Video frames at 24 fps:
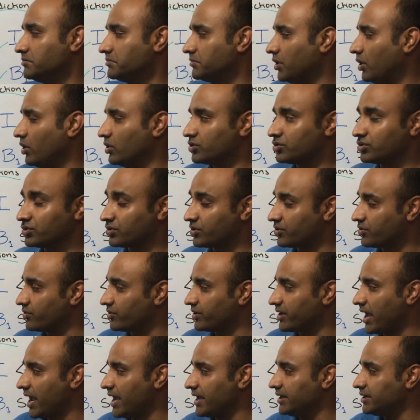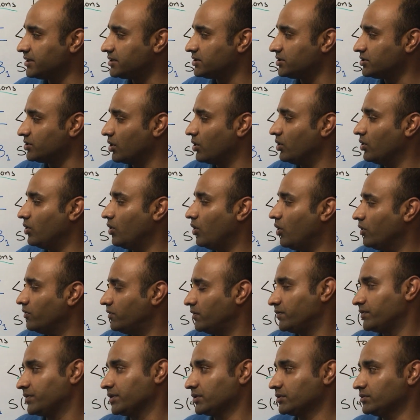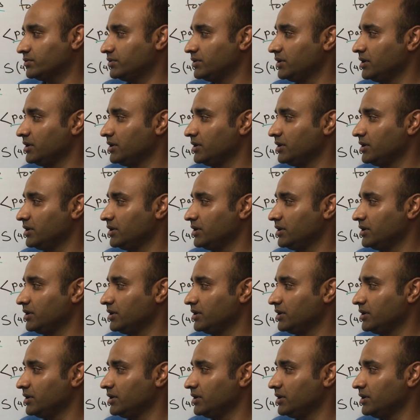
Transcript: or to create your overview.